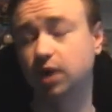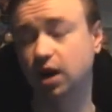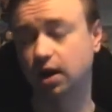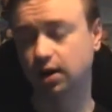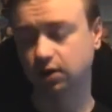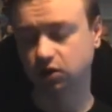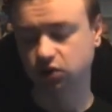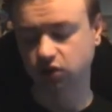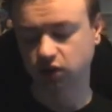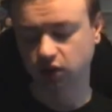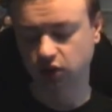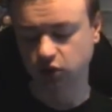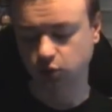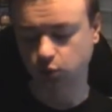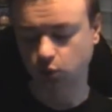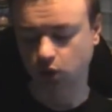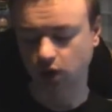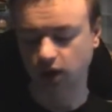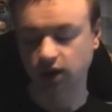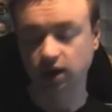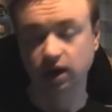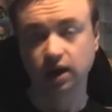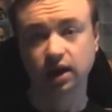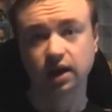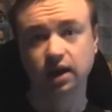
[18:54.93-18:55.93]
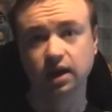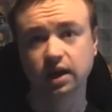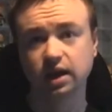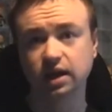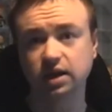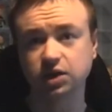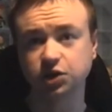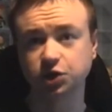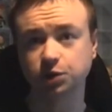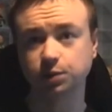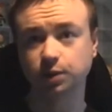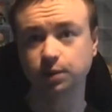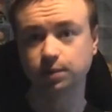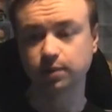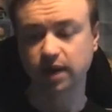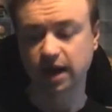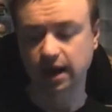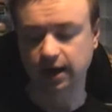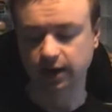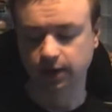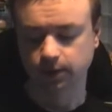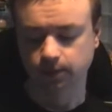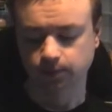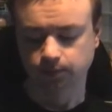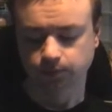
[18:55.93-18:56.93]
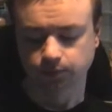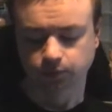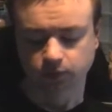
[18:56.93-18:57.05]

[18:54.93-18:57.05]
Park Stars 1 is coming back,